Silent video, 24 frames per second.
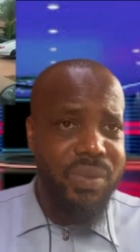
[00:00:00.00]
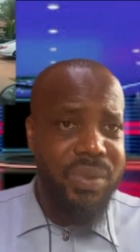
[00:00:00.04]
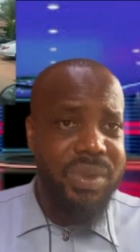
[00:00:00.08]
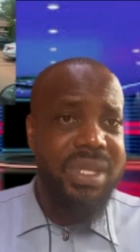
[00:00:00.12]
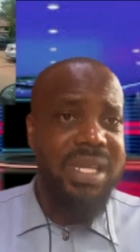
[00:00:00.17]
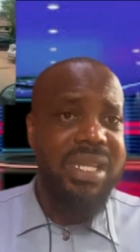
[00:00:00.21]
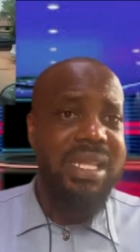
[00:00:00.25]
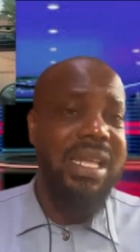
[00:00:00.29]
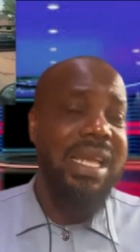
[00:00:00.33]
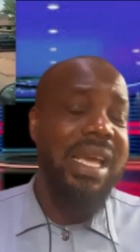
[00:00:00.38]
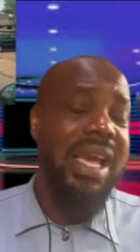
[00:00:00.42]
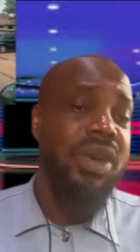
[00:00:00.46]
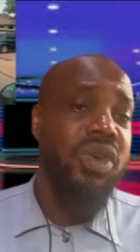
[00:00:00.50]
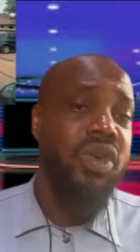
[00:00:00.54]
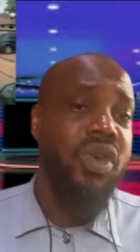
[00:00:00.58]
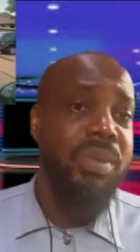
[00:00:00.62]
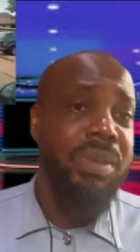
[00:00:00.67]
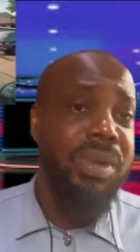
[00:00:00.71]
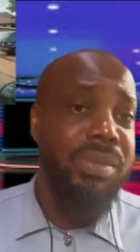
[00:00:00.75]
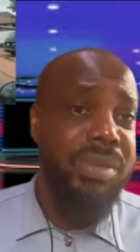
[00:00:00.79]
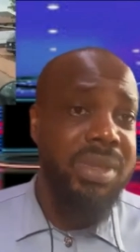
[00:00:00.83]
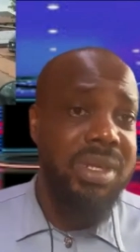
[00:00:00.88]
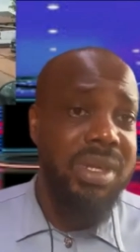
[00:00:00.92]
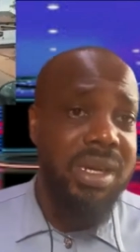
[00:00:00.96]
within the
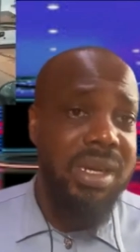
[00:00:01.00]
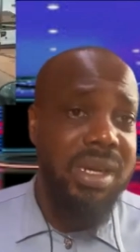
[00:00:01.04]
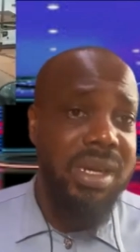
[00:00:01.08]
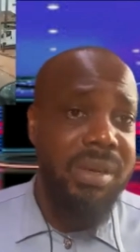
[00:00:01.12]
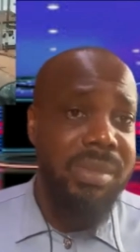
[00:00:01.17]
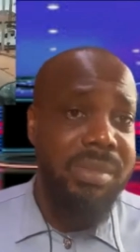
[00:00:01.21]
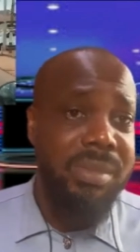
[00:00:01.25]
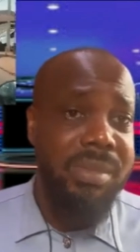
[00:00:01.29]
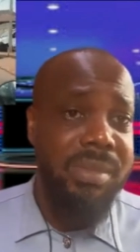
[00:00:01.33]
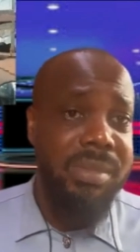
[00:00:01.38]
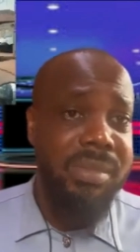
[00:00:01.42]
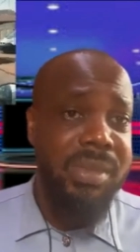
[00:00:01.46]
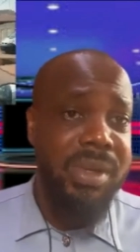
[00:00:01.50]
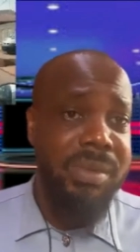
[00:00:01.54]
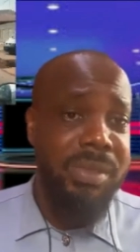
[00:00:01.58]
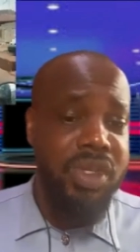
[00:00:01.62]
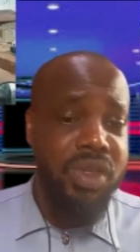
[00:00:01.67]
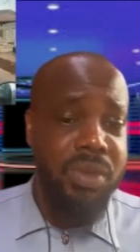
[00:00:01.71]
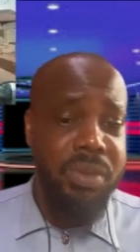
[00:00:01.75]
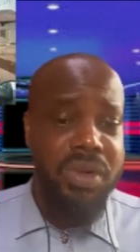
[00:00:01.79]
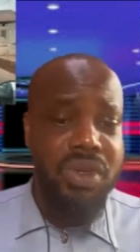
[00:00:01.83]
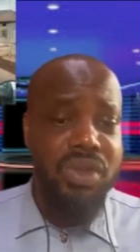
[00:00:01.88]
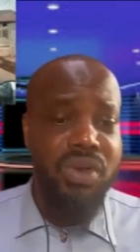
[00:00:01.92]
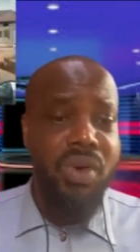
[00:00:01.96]
Enugu
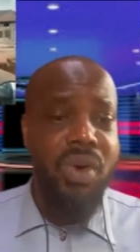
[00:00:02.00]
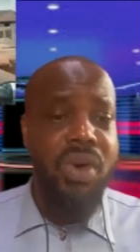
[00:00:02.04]
metropolis.